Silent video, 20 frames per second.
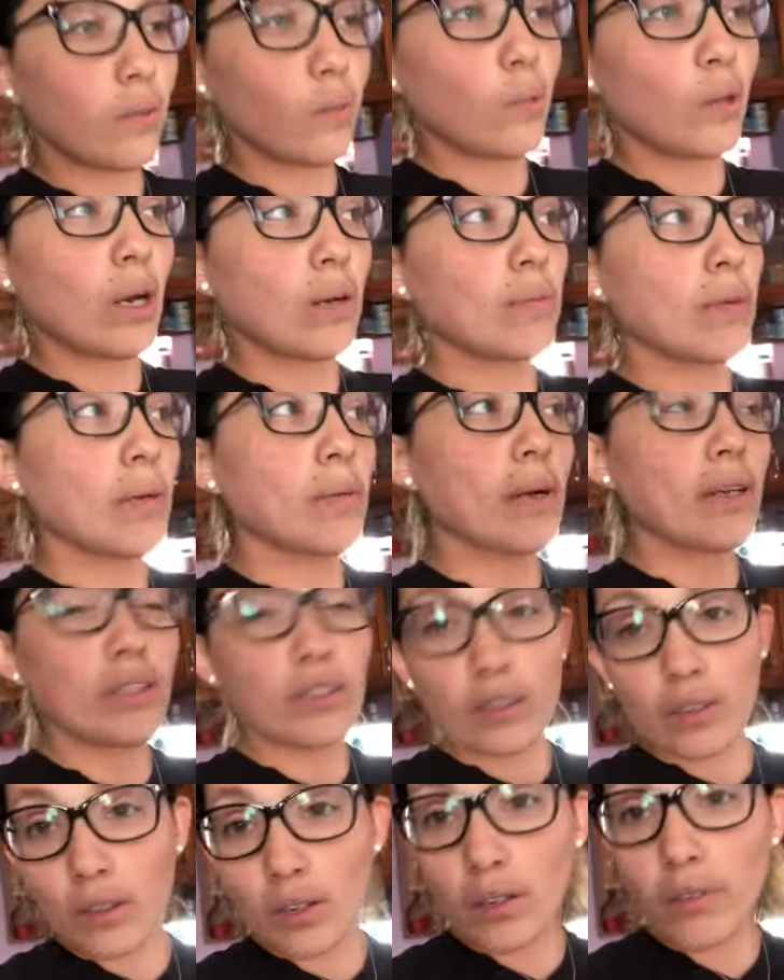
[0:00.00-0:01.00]
When I'm by
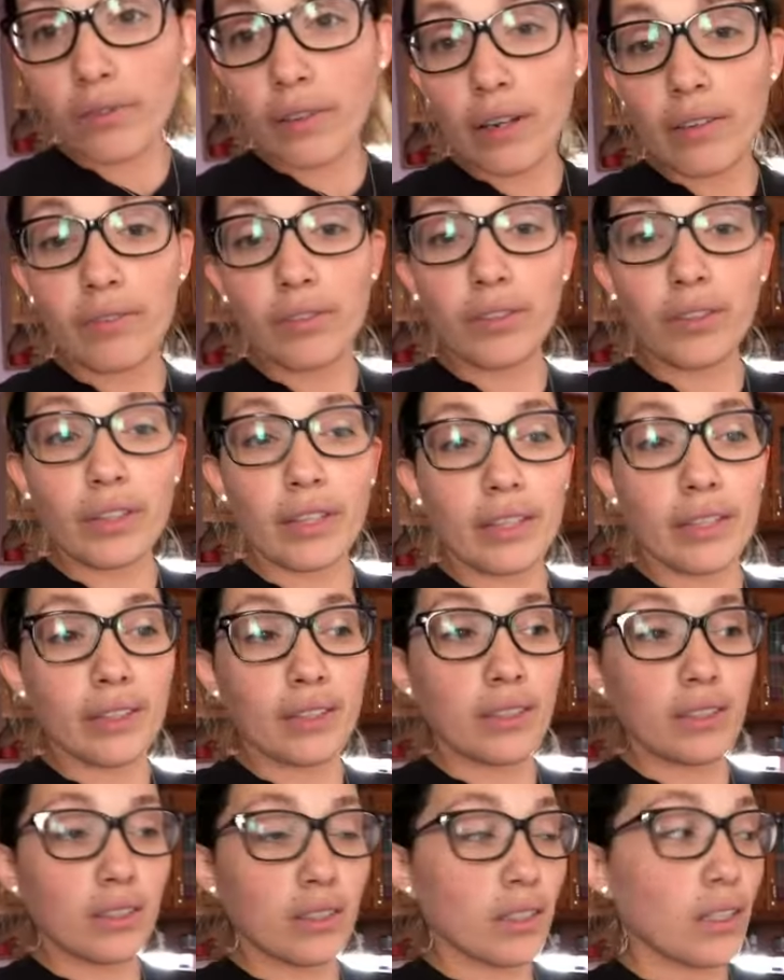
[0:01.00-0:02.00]
myself, I feel like
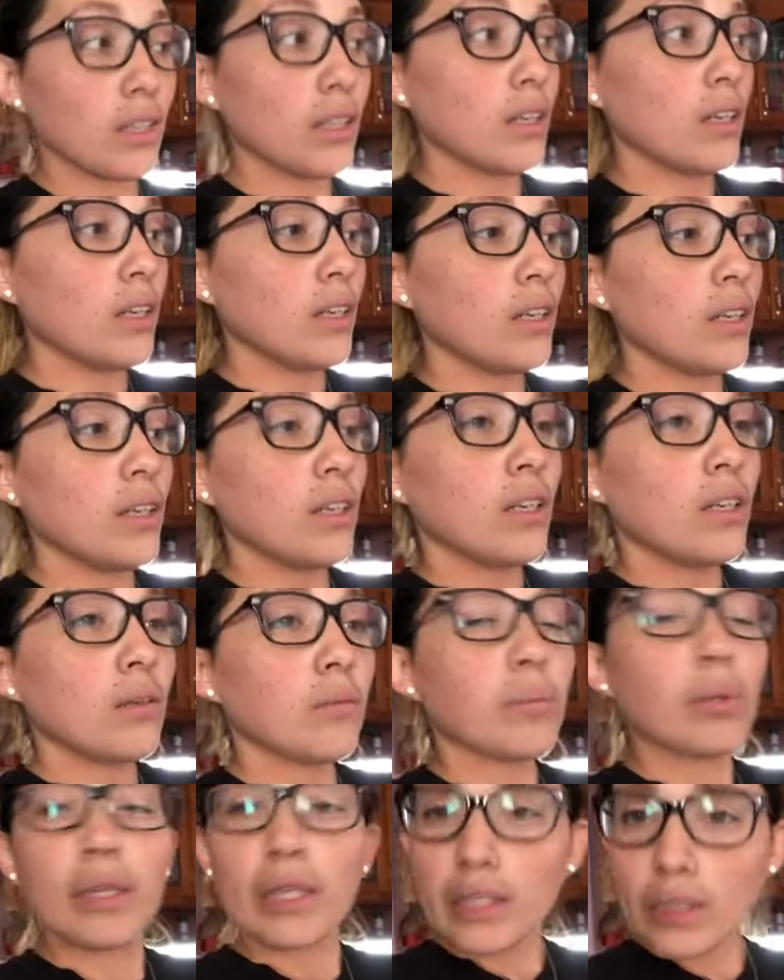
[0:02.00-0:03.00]
it's
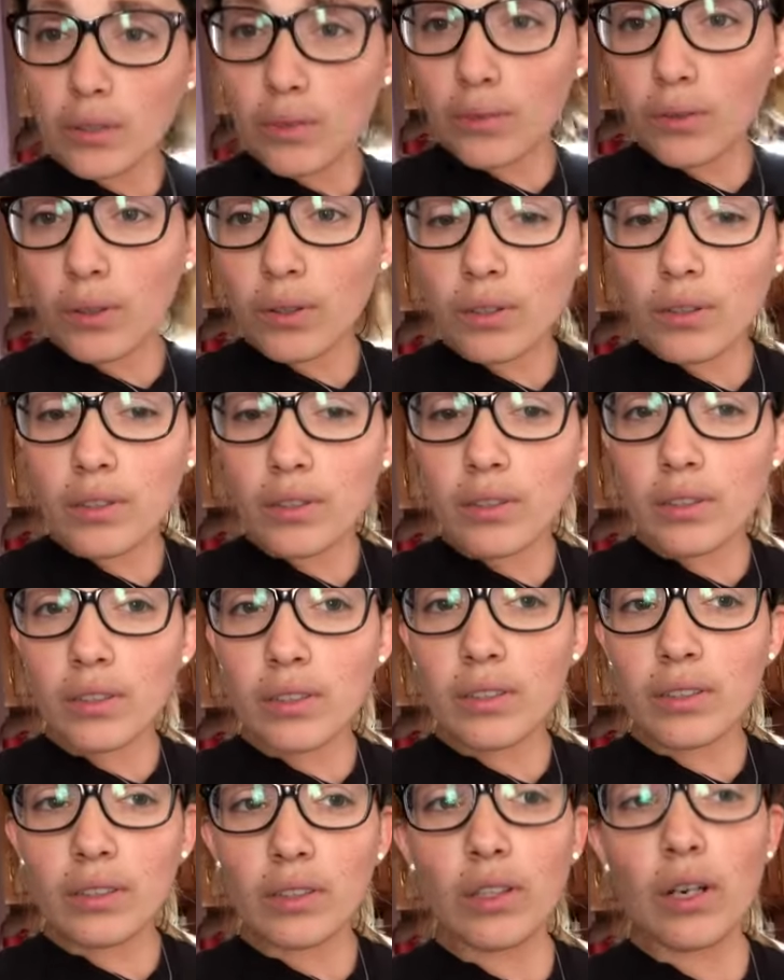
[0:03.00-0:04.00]
peaceful.
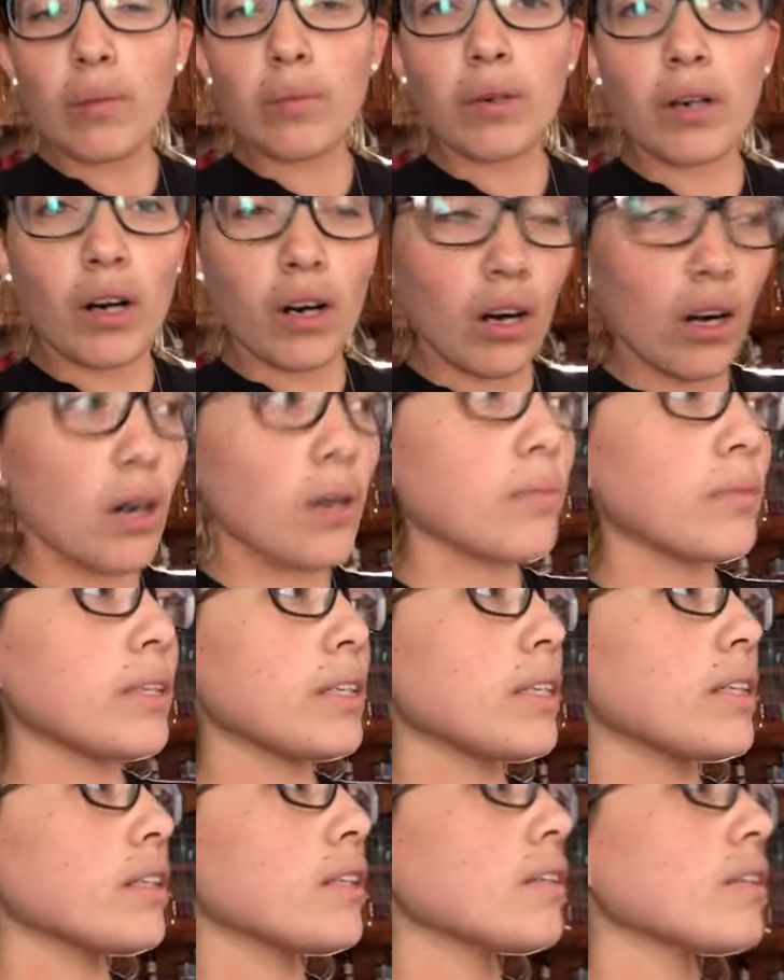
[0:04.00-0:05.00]
You know, I'm calm
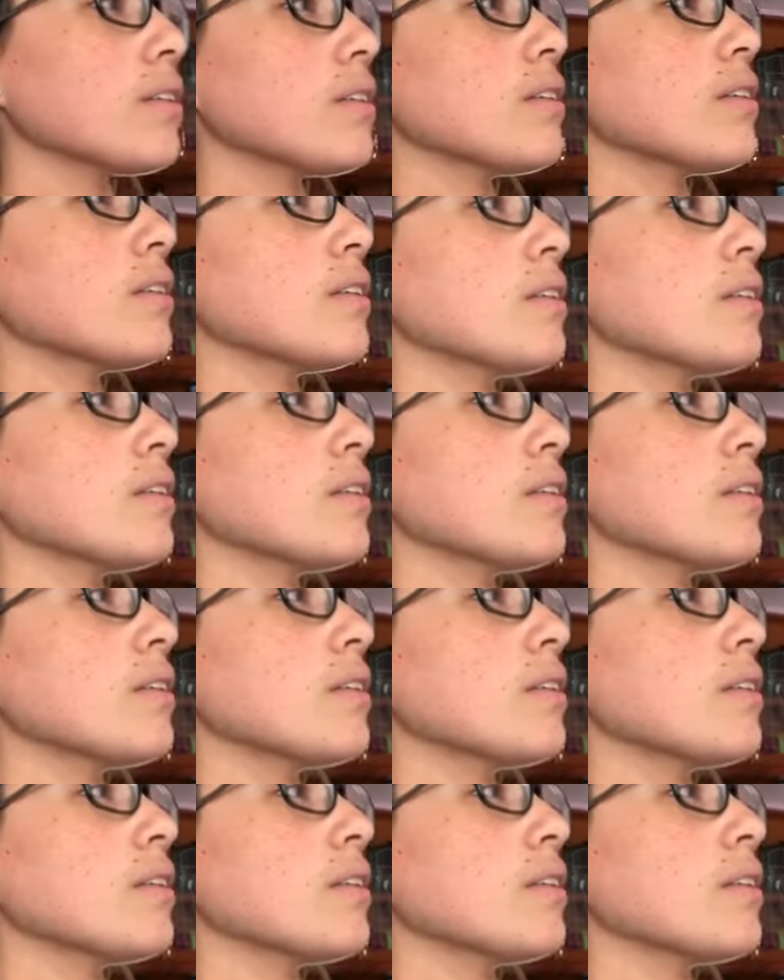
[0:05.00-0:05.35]
in here.